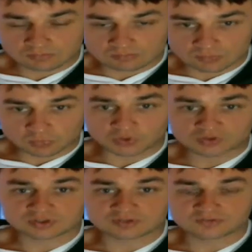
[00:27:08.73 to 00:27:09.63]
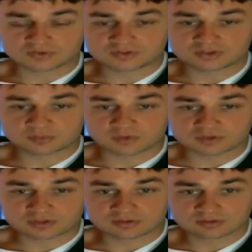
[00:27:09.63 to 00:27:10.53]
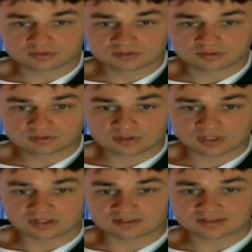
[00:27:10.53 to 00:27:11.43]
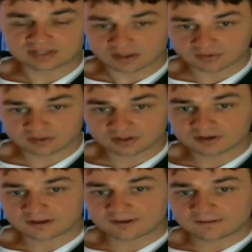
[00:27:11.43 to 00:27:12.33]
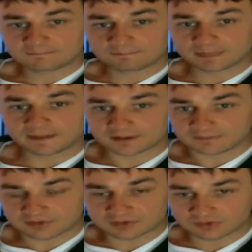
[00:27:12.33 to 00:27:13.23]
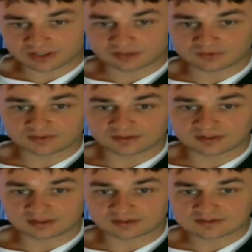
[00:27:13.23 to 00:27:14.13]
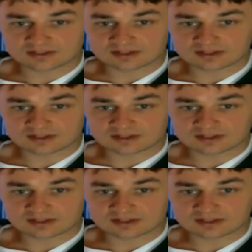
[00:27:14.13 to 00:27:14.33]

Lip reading: Emotion, first it's emotion, then it's sound, individual sounds, and then it's